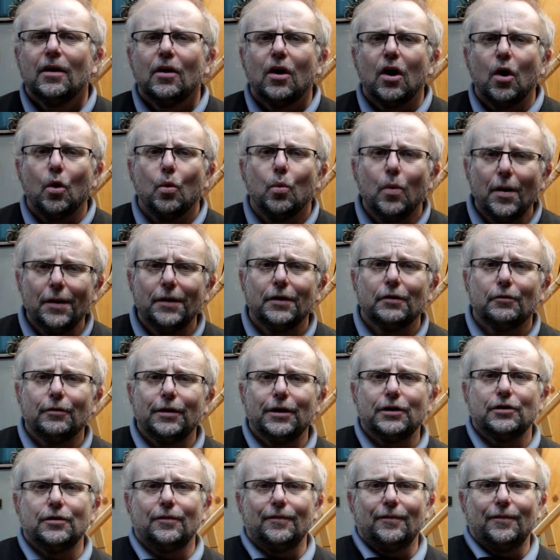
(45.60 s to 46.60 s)
A one
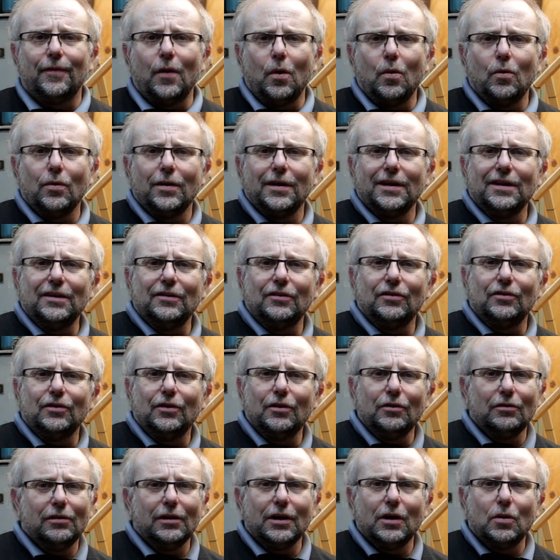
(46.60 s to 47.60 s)
direction fault is
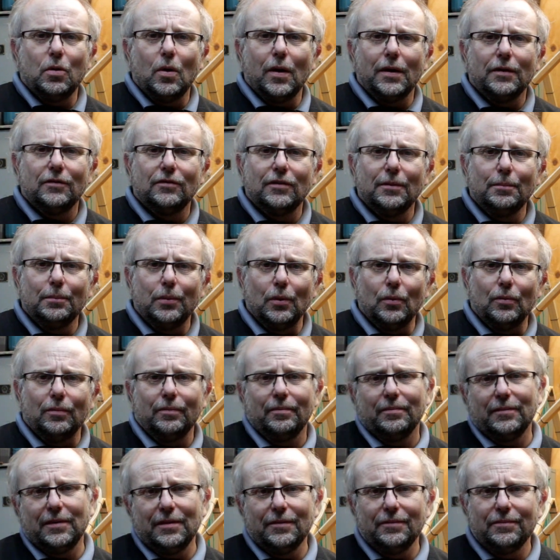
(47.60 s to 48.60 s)
usually quite simple.
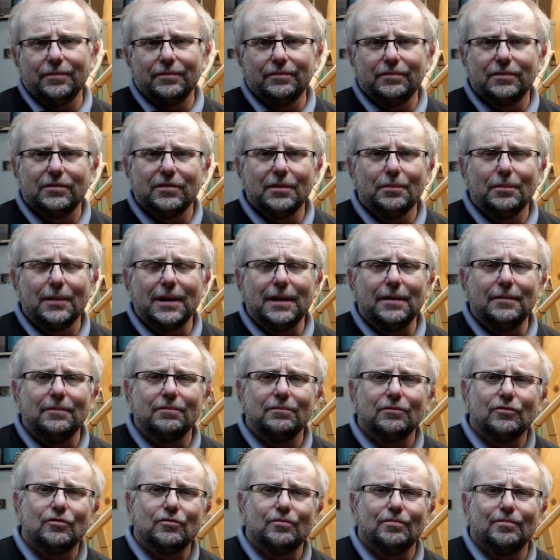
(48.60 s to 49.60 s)
You've simply
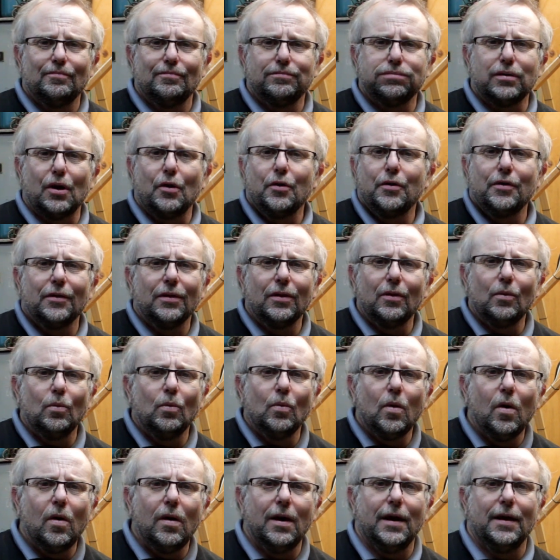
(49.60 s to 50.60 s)
broken the
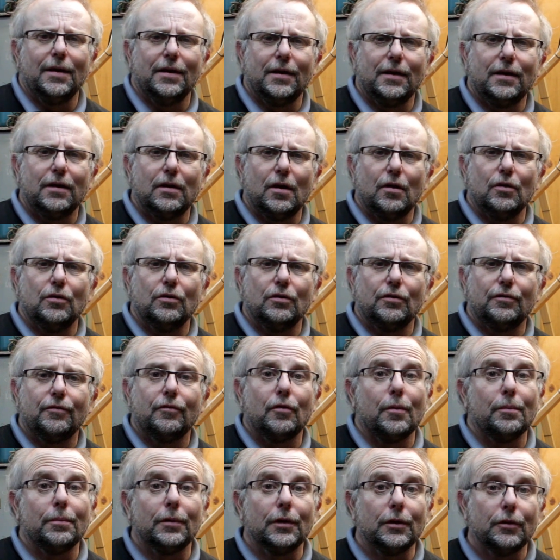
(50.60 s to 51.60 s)
wire that goes
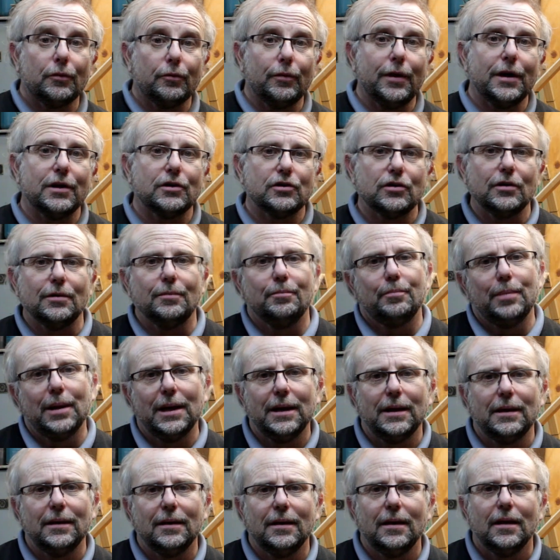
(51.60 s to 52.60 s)
from the direction
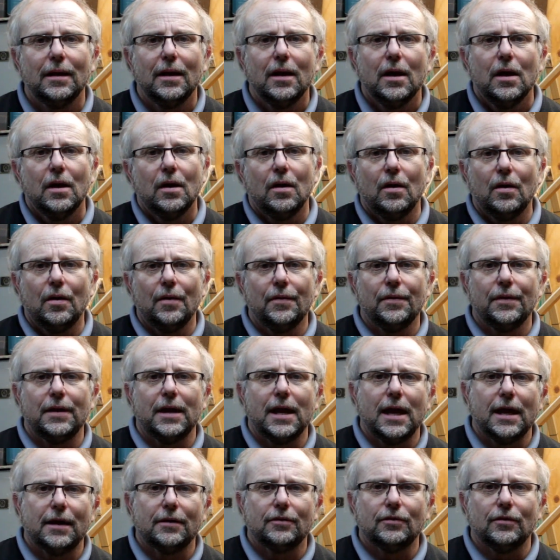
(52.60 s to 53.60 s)
pin on the
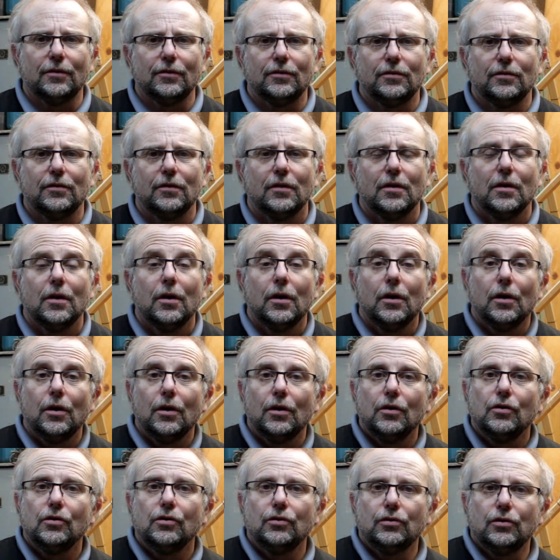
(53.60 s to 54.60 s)
axis
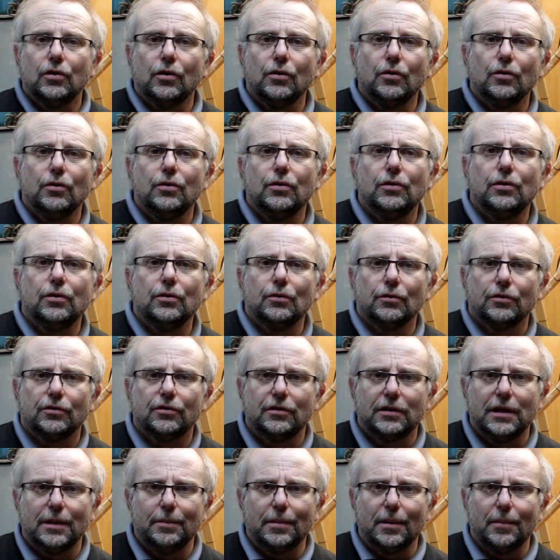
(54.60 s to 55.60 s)
to your
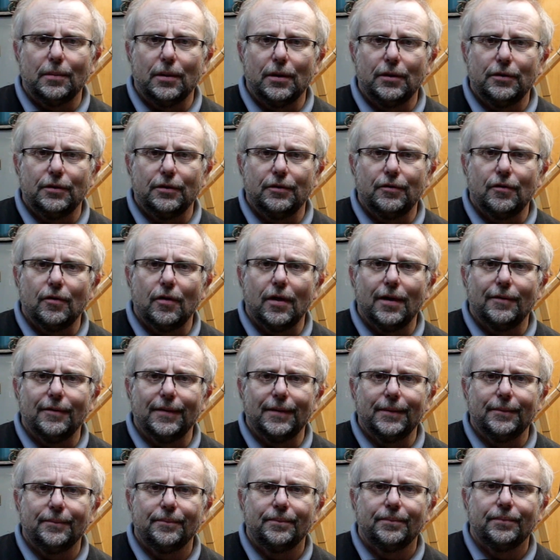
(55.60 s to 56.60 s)
stepper motor
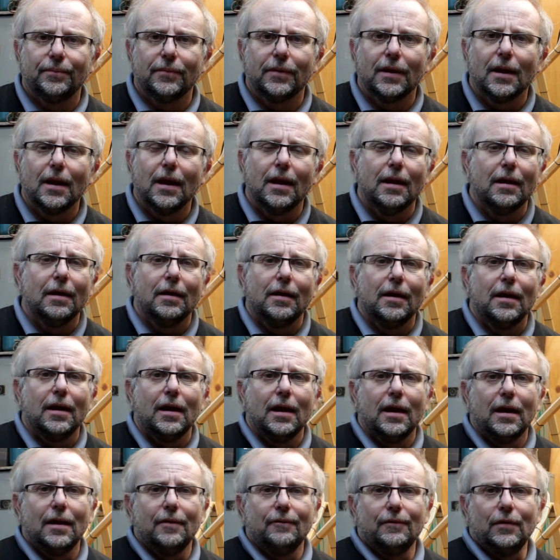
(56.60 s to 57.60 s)
driver.
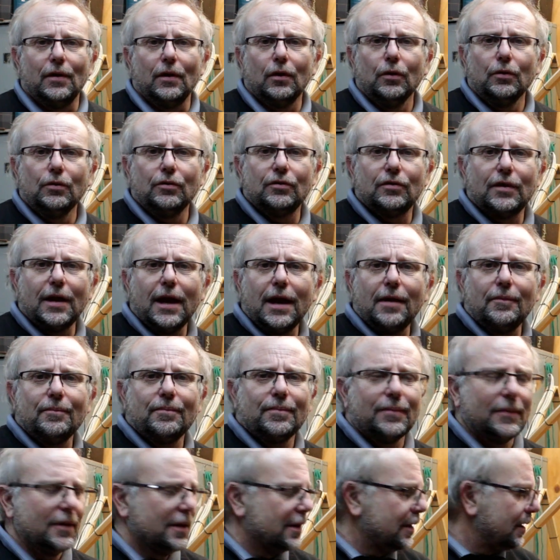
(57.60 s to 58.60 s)
If you lose that,
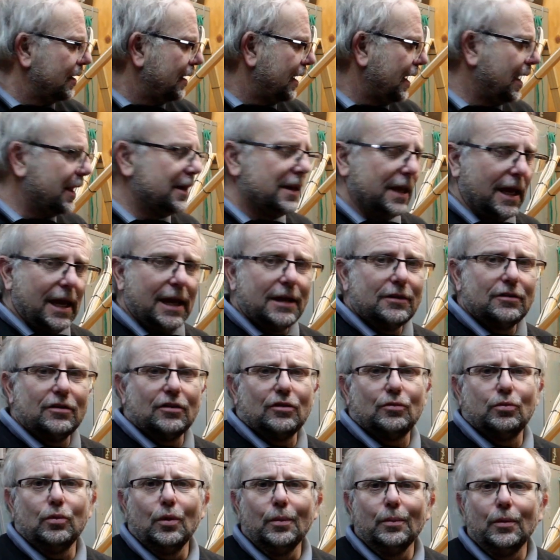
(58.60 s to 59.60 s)
an
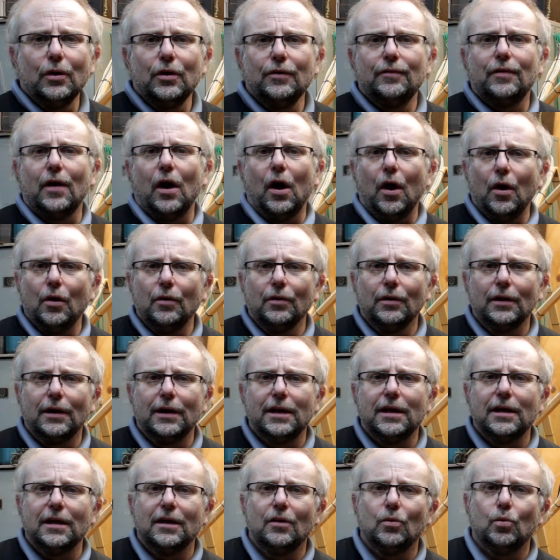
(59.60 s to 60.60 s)
axis will move
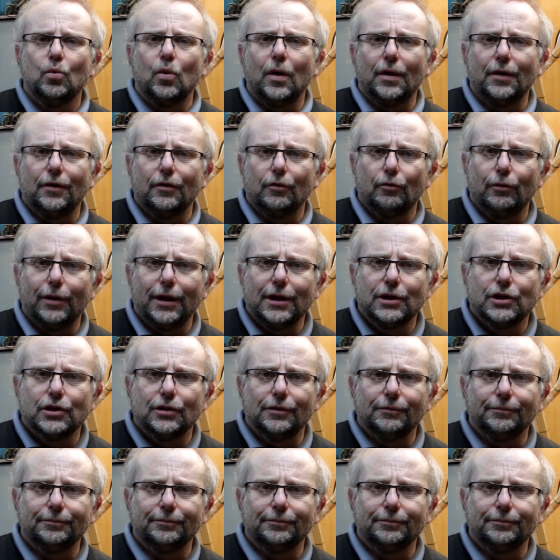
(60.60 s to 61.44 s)
only in one direction.